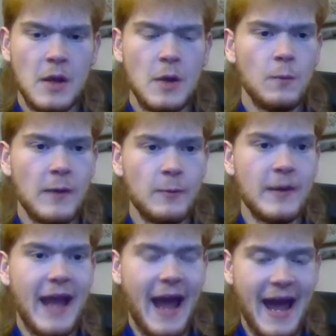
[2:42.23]
when
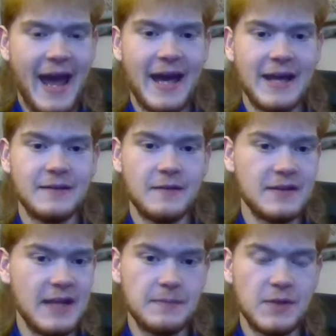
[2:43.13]
we had the
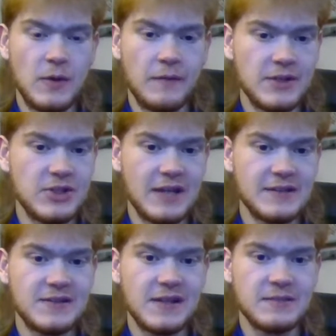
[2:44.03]
debut of the Gen
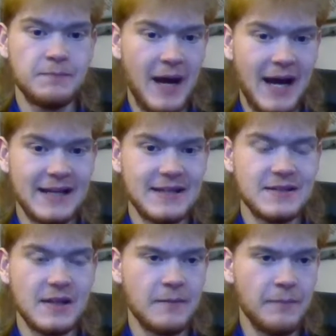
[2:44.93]
6 bodies,
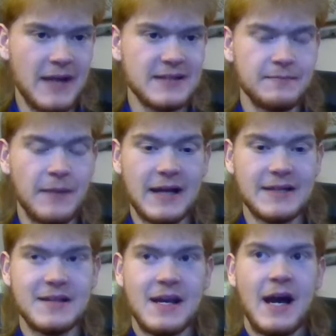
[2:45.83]
the composite bodies,